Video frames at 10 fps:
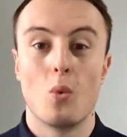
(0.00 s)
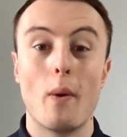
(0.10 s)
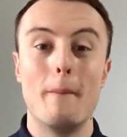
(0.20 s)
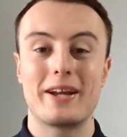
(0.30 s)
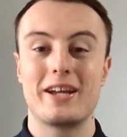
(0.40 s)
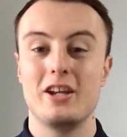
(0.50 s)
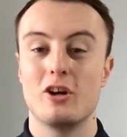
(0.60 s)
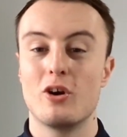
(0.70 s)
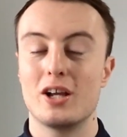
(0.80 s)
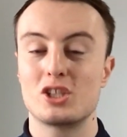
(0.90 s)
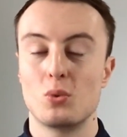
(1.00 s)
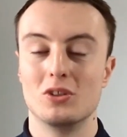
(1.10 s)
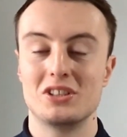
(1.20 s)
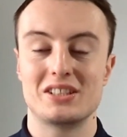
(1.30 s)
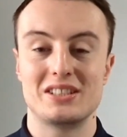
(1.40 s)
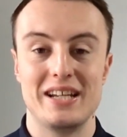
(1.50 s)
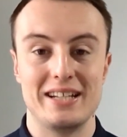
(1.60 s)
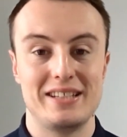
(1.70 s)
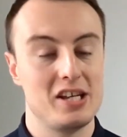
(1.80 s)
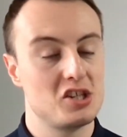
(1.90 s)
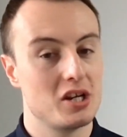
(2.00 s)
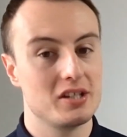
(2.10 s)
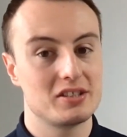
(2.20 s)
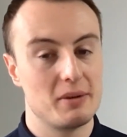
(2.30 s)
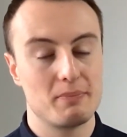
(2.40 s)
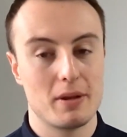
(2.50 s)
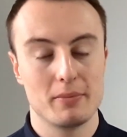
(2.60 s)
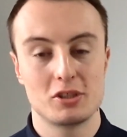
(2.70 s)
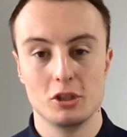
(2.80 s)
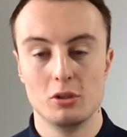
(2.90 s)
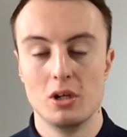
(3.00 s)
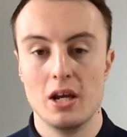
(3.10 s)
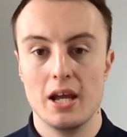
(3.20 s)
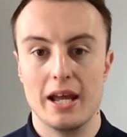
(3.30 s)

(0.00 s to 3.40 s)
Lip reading: When picking your Swansea estate agent, tip number two,